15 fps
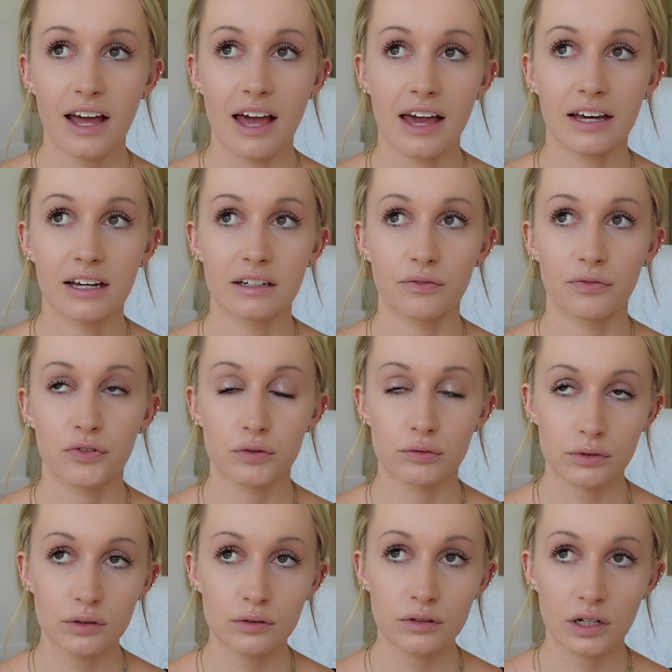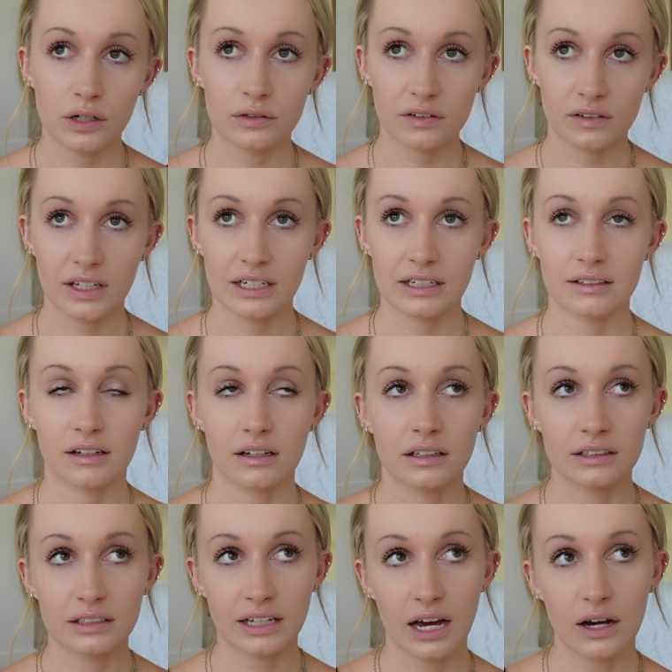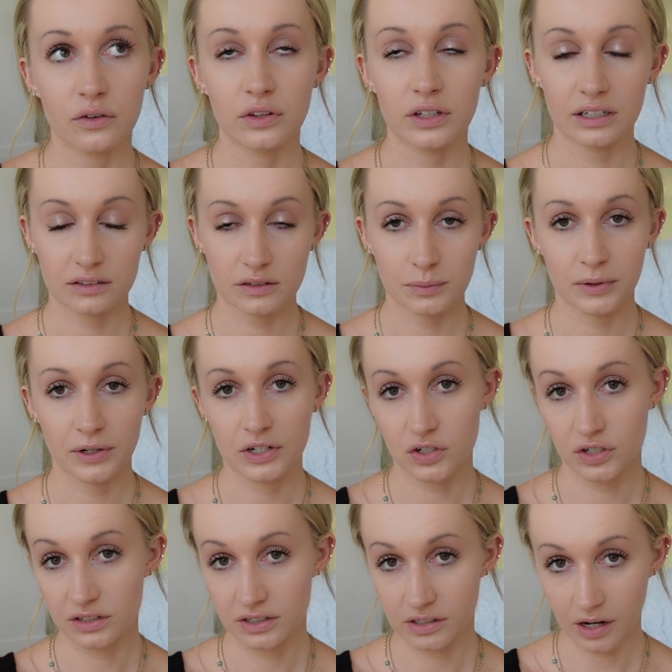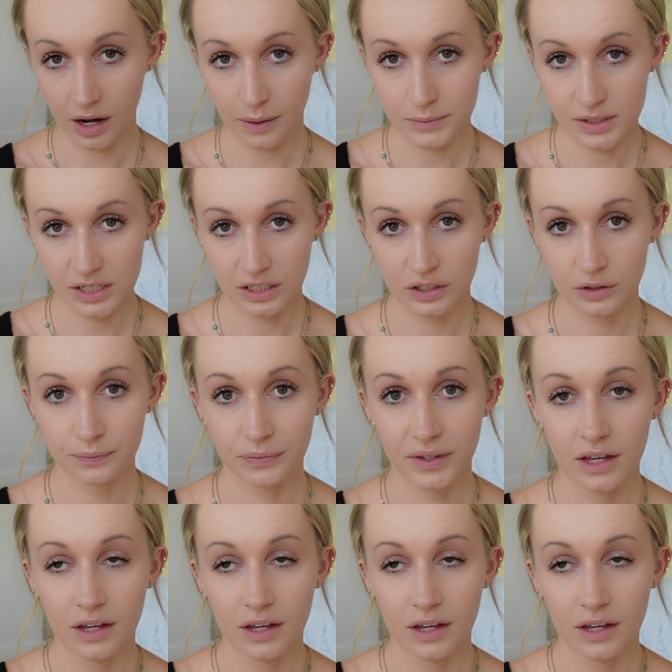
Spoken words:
And through those things, allow the inspiration to come to you.